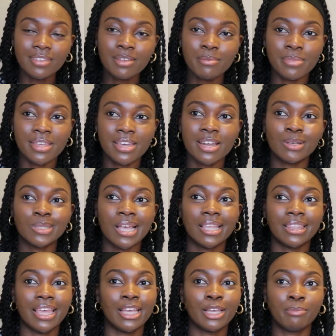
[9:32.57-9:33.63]
But then I was
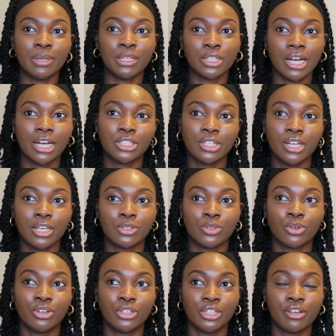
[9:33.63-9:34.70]
like, they could be charging an
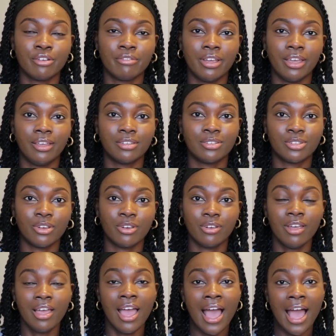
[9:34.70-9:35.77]
extortionate rate. So
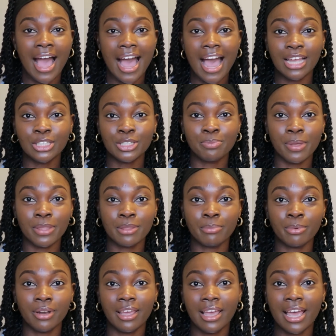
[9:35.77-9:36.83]
I just bit the
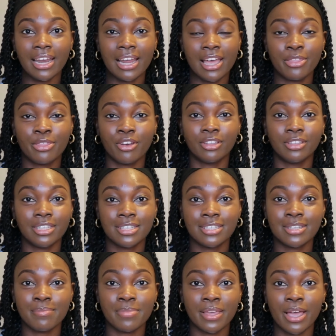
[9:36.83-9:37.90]
bullet and I thought, this is
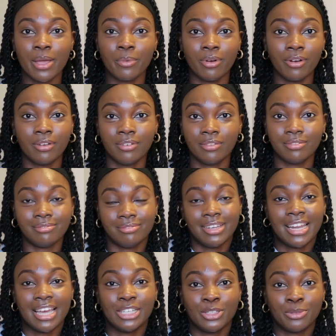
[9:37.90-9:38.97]
something I want,
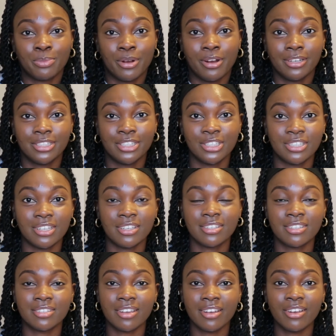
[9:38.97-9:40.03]
and I just purchased it.
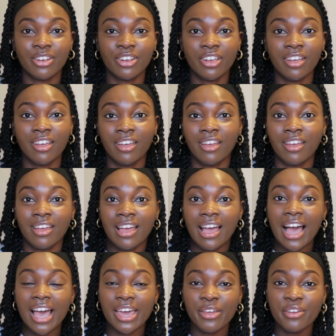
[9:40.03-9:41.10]
So
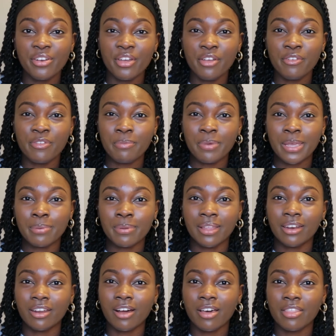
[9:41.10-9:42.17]
I don't know for people
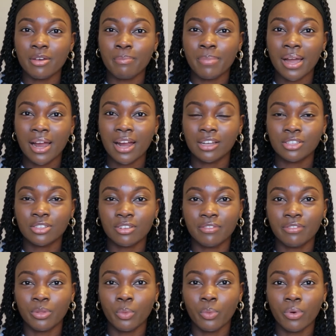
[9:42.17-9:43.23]
in other parts of
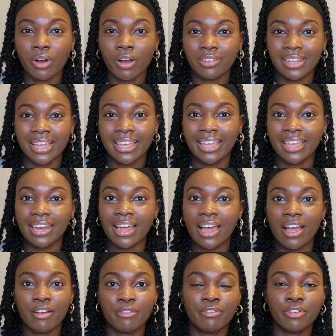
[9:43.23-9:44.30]
the world, like in
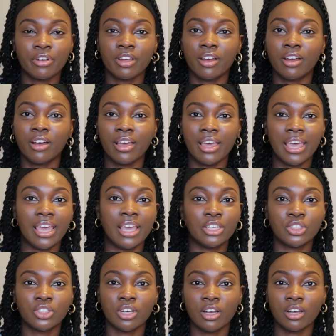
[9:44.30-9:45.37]
Africa,
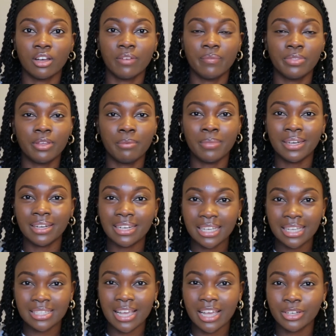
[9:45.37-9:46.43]
Asia, the Middle
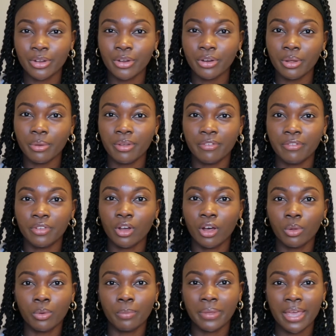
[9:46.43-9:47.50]
East, I don't know if
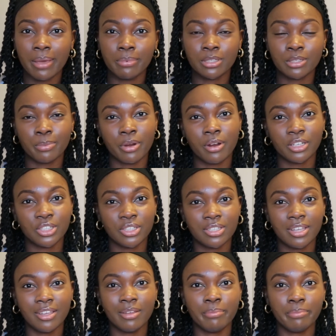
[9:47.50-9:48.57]
y'all will be able to purchase
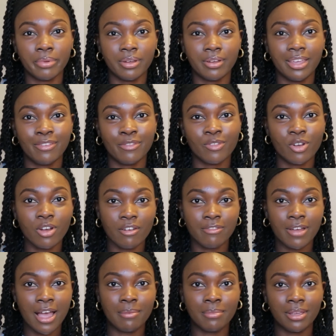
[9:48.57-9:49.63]
it. But if you've got
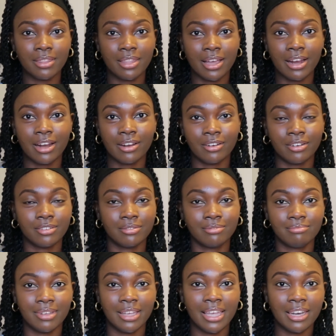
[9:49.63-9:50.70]
family that are
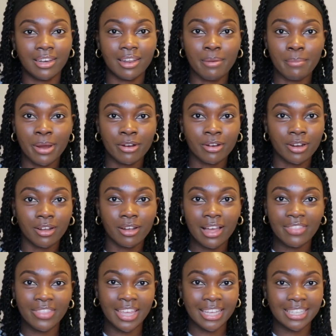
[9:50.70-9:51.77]
in America
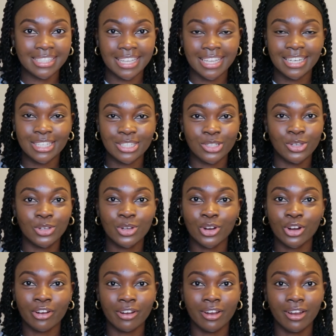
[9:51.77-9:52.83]
and they can send it to you,
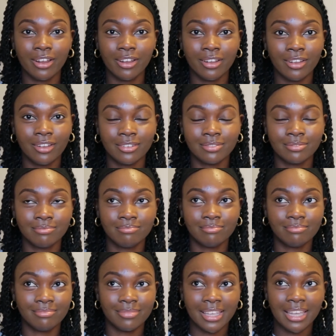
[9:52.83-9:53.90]
or
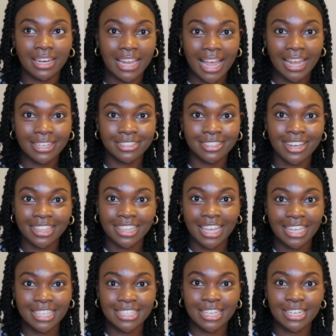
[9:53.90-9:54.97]
in Canada and they
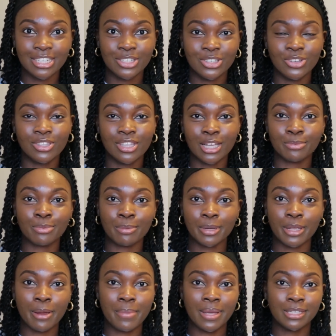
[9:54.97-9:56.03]
can send it to you, that's probably
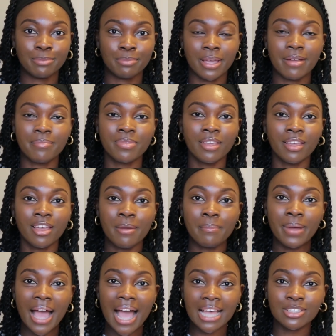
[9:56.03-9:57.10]
your best bet.
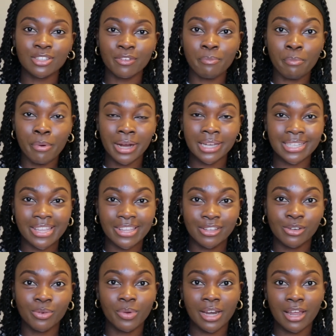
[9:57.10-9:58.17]
But as of
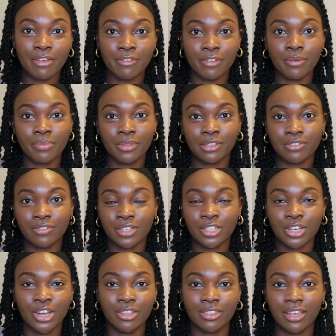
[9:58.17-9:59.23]
present, when I film this
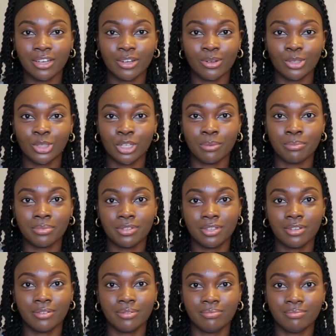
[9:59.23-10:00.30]
video, they don't ship to